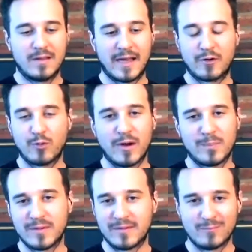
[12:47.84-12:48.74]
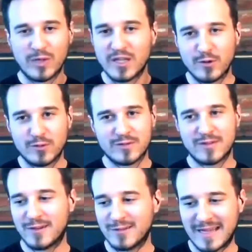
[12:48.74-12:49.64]
I grew up in Willows,
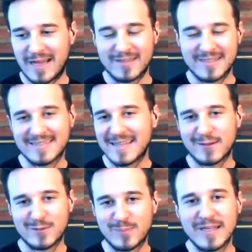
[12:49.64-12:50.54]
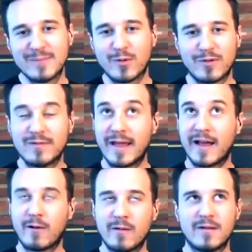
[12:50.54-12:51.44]
town of 6,000 people
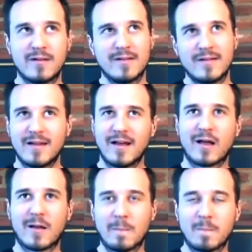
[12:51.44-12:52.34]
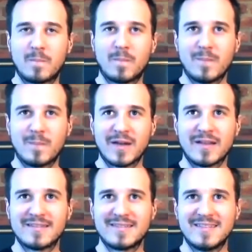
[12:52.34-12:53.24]
now. But
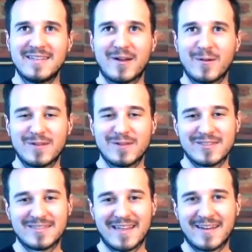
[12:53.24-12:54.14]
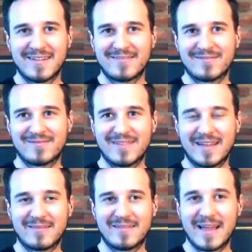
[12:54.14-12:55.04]
it's, it was kind of
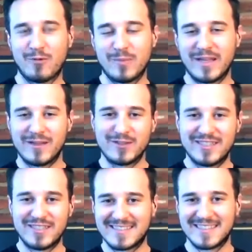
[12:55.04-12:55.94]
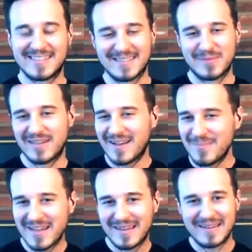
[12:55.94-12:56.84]
like, Rumiano cheese existed, but
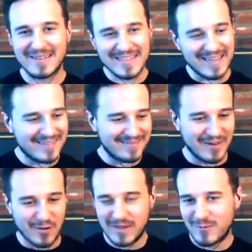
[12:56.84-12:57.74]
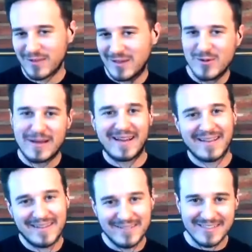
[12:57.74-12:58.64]
nobody really knew about
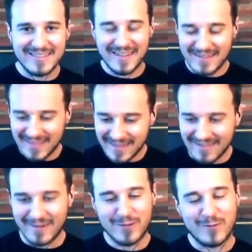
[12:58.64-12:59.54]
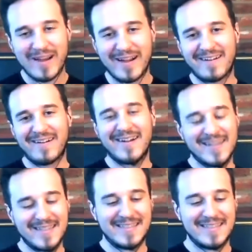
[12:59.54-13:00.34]
it. It was just kind of like under the radar.